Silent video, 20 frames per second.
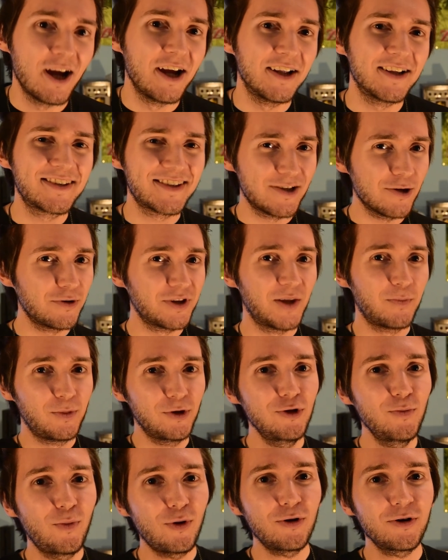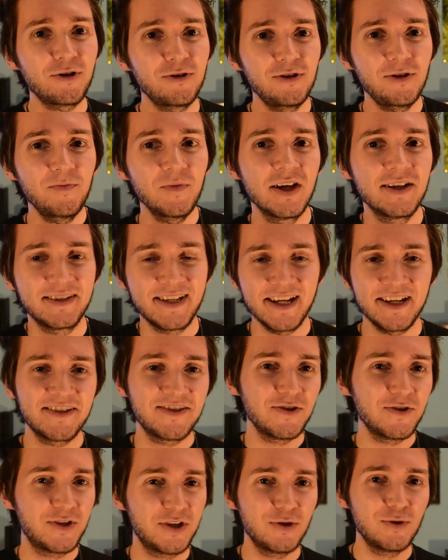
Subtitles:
Right, so the blue portal takes you